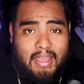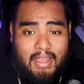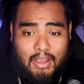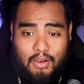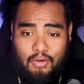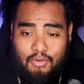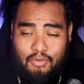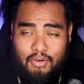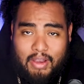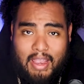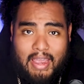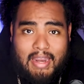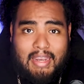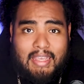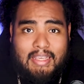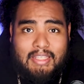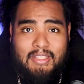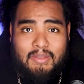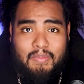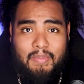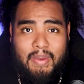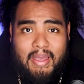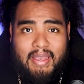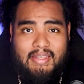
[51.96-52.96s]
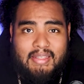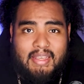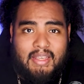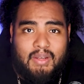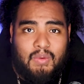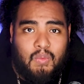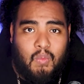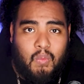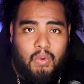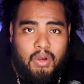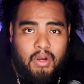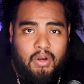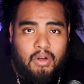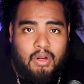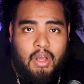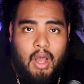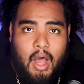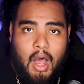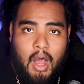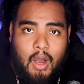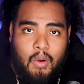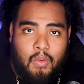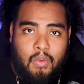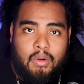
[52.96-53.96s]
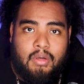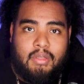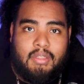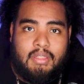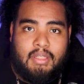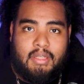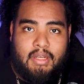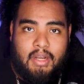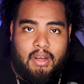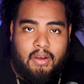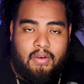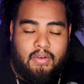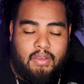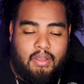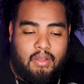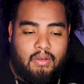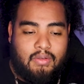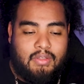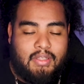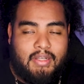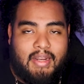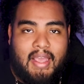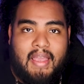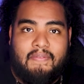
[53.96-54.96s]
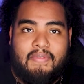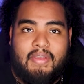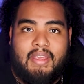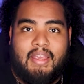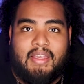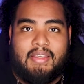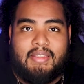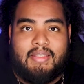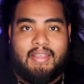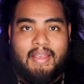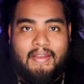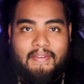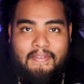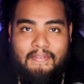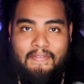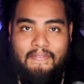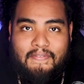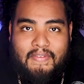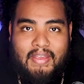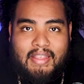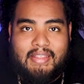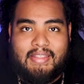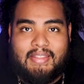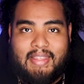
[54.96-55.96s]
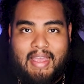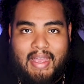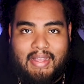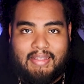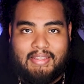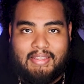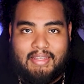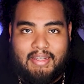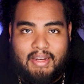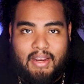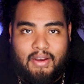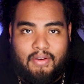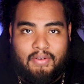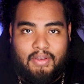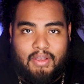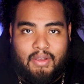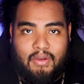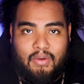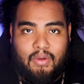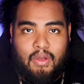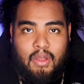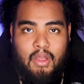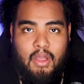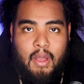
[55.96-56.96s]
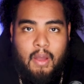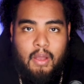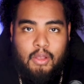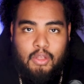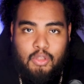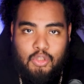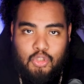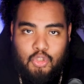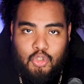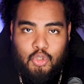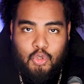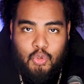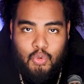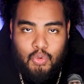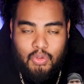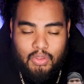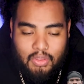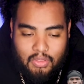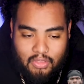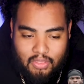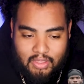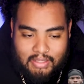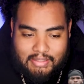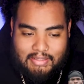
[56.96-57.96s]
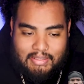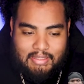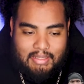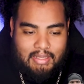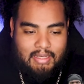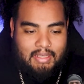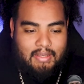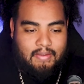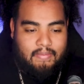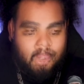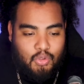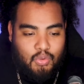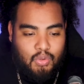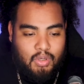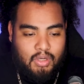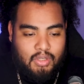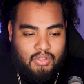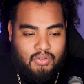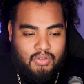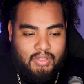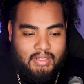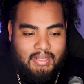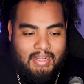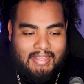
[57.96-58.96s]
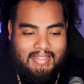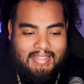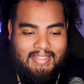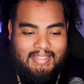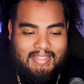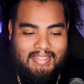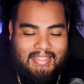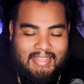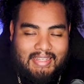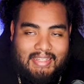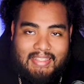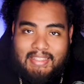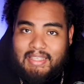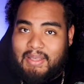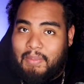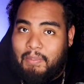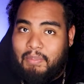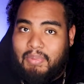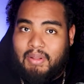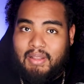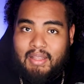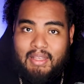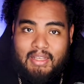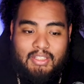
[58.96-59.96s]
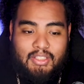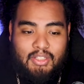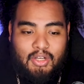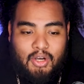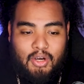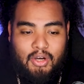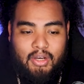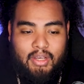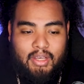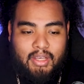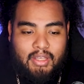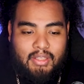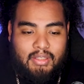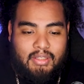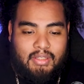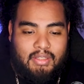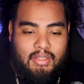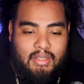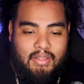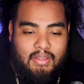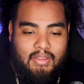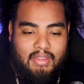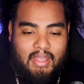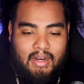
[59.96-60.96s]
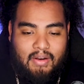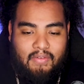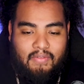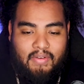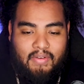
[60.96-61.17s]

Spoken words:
creating space in weird, awkward scenarios, and MVS fits that scenario to the T. 260 plus targets that are